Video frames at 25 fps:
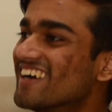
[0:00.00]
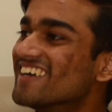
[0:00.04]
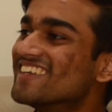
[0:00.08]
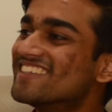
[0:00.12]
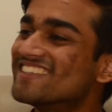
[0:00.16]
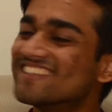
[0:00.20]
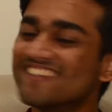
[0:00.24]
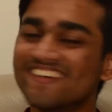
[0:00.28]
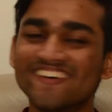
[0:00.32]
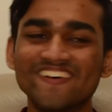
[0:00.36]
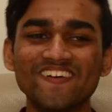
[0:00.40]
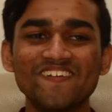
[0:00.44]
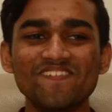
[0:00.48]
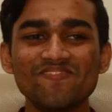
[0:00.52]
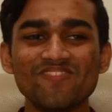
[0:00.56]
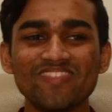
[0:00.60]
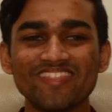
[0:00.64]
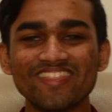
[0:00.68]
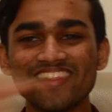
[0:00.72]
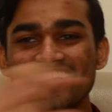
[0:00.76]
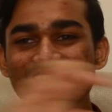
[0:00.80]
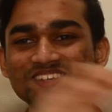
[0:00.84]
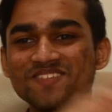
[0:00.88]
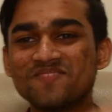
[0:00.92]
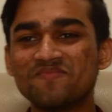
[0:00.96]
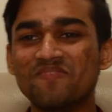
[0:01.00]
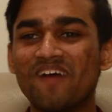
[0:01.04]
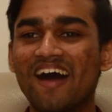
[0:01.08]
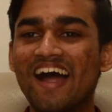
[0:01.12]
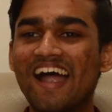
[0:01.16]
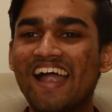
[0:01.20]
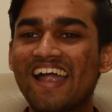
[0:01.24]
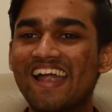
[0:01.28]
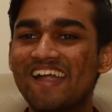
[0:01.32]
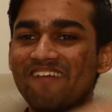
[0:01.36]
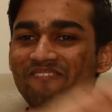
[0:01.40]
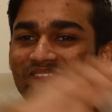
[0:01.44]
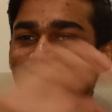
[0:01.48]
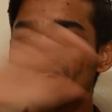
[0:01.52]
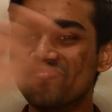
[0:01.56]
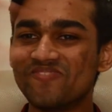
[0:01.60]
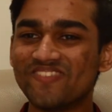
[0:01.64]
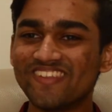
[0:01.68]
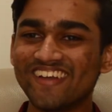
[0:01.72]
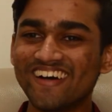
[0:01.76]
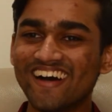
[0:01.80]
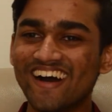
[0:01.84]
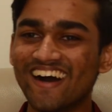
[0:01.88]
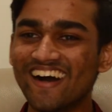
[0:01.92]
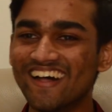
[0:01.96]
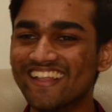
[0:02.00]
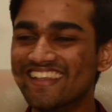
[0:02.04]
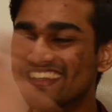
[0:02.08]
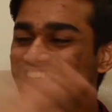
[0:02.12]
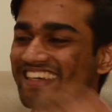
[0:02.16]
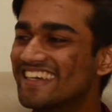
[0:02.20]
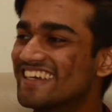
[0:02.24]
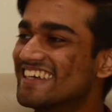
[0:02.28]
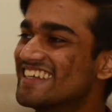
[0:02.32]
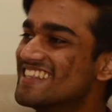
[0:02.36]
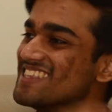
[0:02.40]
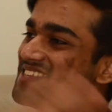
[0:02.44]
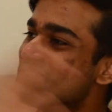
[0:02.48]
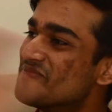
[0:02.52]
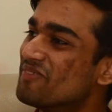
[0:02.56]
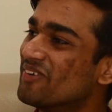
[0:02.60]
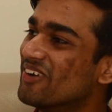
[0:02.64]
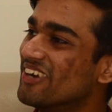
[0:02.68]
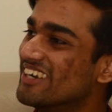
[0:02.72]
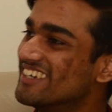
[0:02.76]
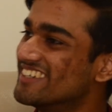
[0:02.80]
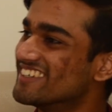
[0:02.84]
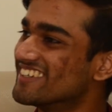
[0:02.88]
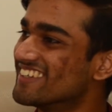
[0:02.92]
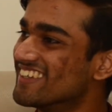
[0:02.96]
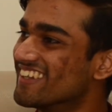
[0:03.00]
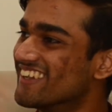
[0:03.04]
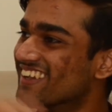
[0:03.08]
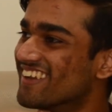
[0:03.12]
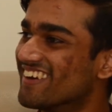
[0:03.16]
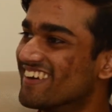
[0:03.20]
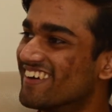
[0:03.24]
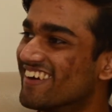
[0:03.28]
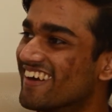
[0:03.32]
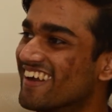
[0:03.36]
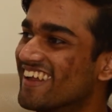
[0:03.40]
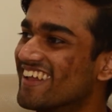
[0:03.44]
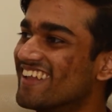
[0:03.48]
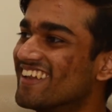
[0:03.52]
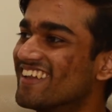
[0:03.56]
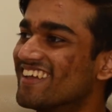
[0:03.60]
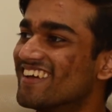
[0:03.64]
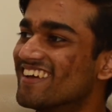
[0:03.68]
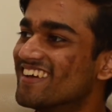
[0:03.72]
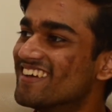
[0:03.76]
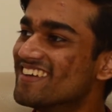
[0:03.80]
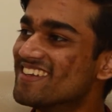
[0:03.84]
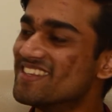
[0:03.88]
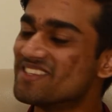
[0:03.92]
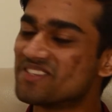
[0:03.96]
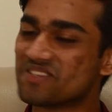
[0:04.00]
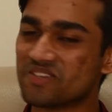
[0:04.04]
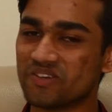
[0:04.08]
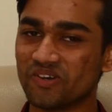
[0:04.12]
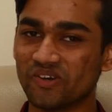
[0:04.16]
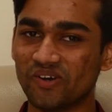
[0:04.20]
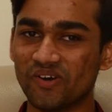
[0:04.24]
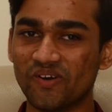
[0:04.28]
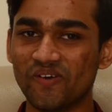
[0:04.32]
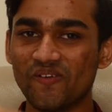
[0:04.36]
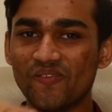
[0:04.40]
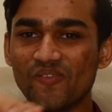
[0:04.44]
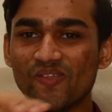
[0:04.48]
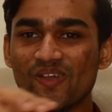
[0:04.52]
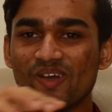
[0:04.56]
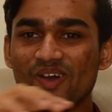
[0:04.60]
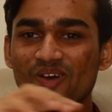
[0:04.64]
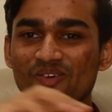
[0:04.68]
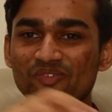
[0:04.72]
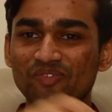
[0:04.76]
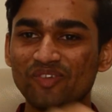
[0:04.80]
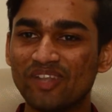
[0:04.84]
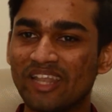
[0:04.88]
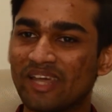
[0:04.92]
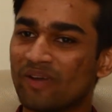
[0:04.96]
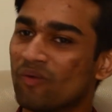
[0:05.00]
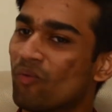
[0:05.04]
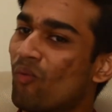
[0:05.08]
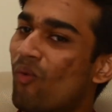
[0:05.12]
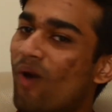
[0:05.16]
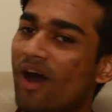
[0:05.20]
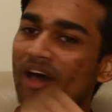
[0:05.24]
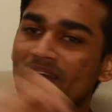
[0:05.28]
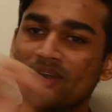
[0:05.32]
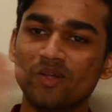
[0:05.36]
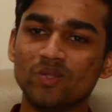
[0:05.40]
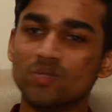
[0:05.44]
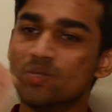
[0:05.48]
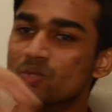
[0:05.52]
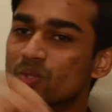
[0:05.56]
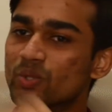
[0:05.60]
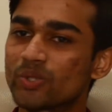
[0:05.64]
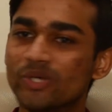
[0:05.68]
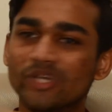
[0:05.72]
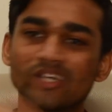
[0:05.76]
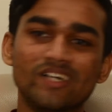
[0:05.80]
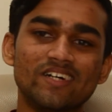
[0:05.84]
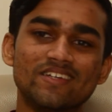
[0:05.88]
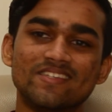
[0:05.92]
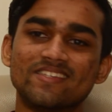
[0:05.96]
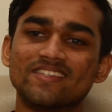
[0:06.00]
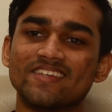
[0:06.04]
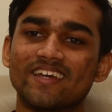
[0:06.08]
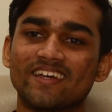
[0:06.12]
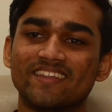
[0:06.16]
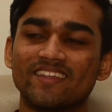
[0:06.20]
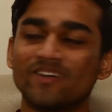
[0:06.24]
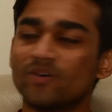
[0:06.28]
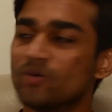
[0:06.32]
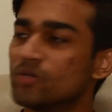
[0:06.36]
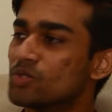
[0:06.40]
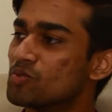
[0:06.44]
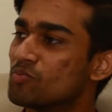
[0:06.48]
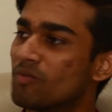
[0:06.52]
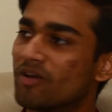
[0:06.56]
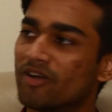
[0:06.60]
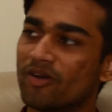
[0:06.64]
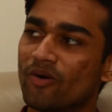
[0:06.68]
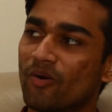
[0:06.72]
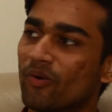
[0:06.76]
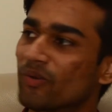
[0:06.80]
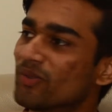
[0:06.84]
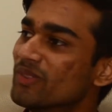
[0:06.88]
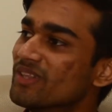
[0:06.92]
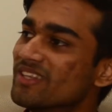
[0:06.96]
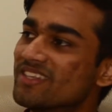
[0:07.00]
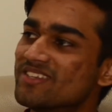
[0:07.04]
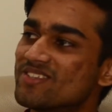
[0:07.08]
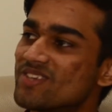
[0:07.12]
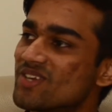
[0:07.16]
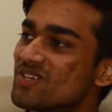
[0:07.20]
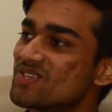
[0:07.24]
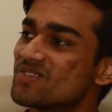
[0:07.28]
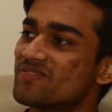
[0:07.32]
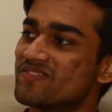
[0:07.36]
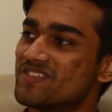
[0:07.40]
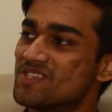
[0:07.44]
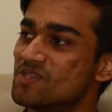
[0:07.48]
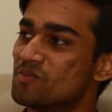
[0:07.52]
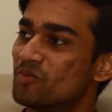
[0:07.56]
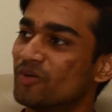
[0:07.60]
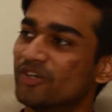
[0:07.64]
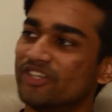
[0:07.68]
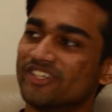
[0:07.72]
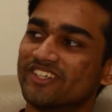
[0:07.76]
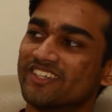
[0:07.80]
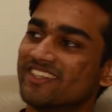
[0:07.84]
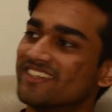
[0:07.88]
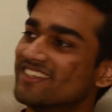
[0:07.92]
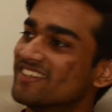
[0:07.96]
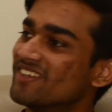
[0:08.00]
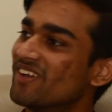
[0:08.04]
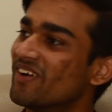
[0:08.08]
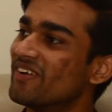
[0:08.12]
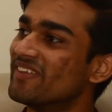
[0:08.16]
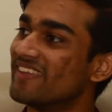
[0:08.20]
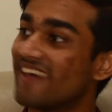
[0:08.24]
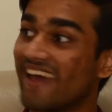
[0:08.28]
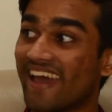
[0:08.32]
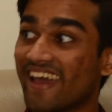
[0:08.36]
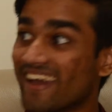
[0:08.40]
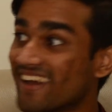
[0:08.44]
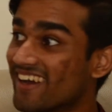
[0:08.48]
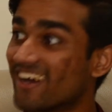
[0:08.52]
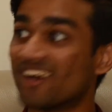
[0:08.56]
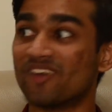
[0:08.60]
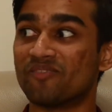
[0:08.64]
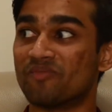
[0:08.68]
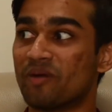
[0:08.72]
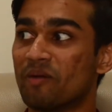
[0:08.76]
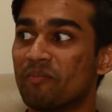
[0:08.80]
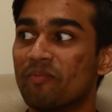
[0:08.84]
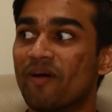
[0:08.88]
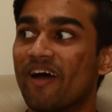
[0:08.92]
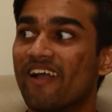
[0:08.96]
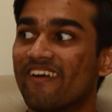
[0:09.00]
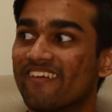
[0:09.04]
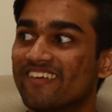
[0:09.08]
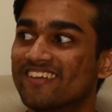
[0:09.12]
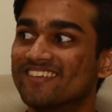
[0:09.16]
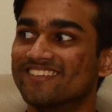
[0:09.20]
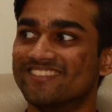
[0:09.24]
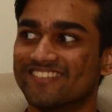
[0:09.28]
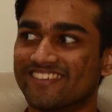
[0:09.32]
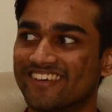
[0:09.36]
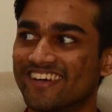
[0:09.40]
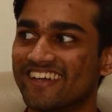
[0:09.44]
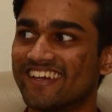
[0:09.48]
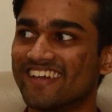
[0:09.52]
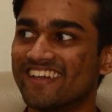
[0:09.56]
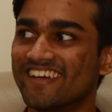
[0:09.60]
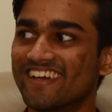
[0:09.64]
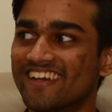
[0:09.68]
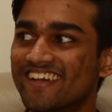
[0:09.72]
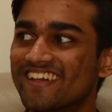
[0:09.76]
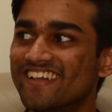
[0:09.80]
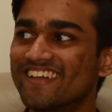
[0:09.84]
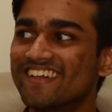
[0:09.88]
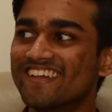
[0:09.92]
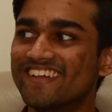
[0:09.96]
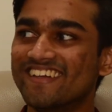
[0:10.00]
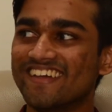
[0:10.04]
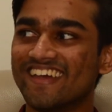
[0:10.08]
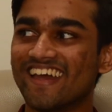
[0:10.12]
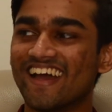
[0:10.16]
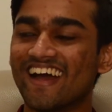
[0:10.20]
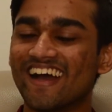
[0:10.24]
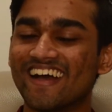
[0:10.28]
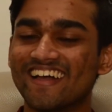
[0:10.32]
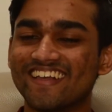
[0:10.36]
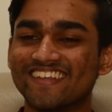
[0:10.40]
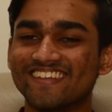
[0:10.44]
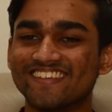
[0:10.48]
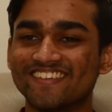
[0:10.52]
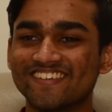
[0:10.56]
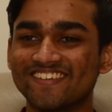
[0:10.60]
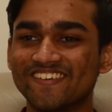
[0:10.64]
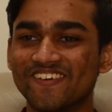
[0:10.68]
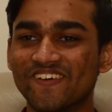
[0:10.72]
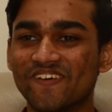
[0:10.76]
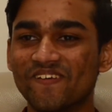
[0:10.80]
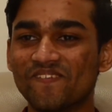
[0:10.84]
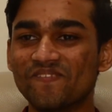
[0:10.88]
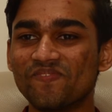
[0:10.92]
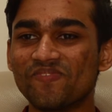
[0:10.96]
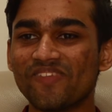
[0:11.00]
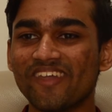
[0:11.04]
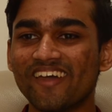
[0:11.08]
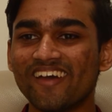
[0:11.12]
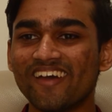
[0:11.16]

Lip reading: So that was my early inspiration, right? So for like 1 or 2 years, yeah, that was my only source of inspiration. Annoy the heck out of my parents, right? Yeah, so